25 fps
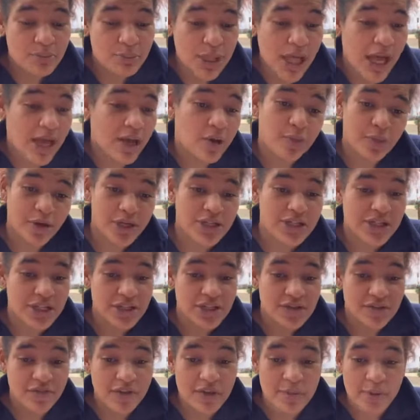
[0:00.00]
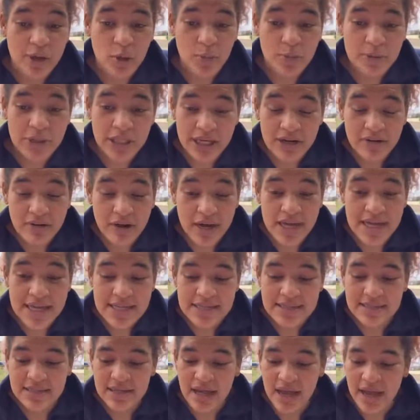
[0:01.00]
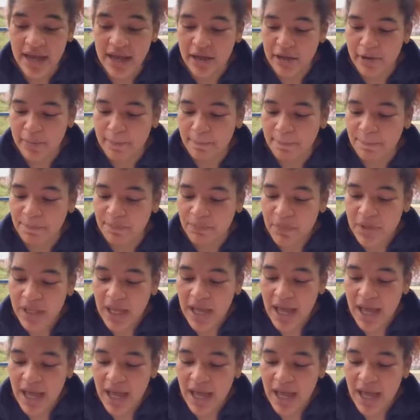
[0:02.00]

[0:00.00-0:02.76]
Black British female playwrights, and